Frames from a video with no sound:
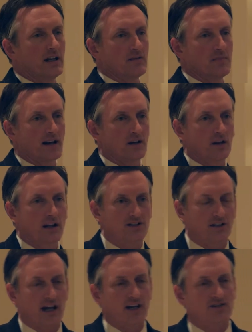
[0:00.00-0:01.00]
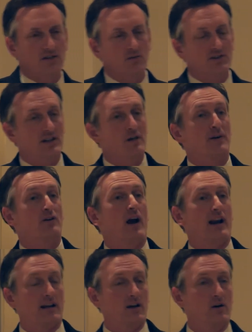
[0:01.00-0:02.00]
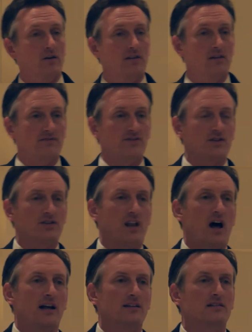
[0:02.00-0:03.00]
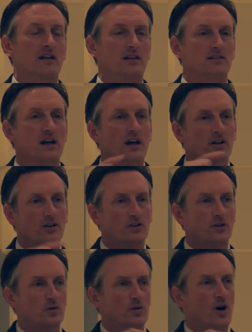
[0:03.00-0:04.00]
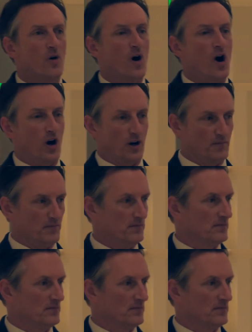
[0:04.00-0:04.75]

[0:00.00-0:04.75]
in medical education was the Hippocratic Oath, and the first line says, Do no harm.